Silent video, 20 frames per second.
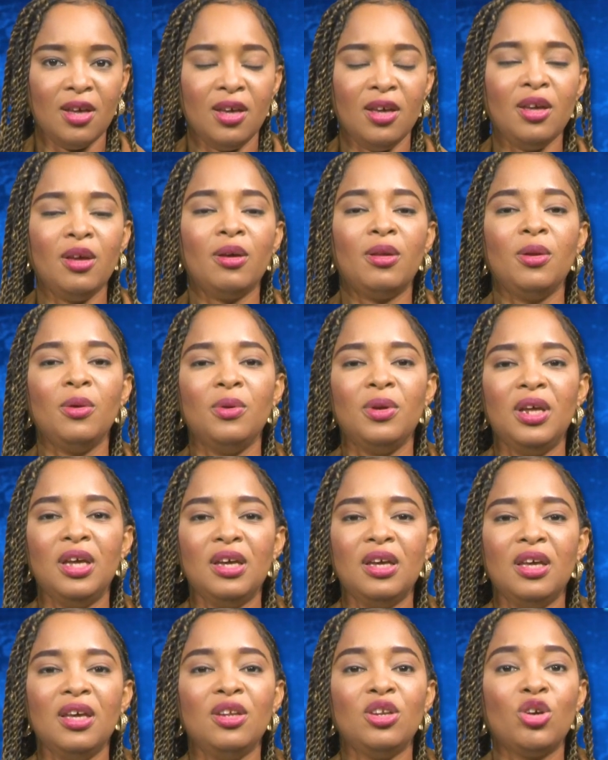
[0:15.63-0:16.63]

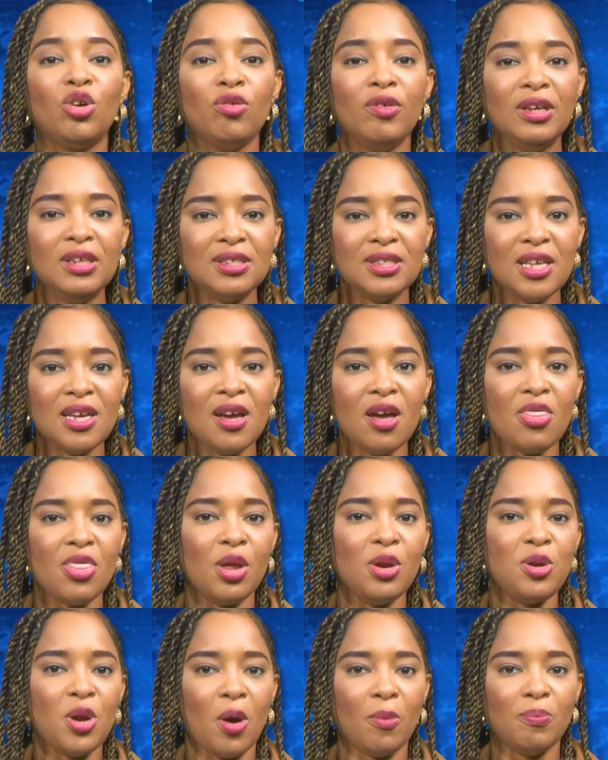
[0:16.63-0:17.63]
including increasing
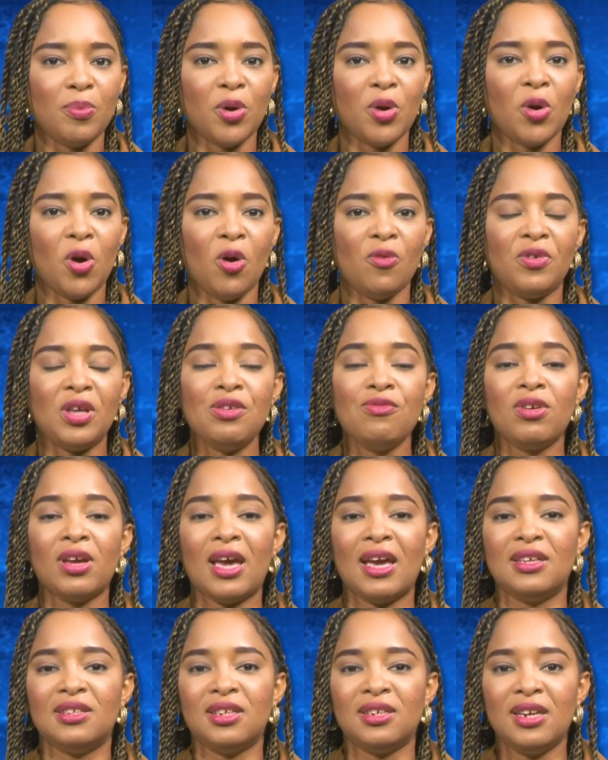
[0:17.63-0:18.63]
the number of
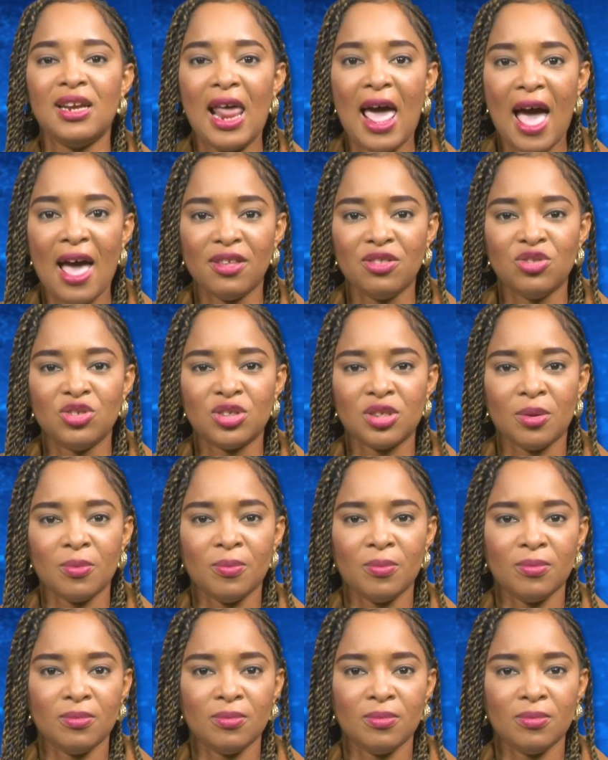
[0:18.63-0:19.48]
irrigated lands.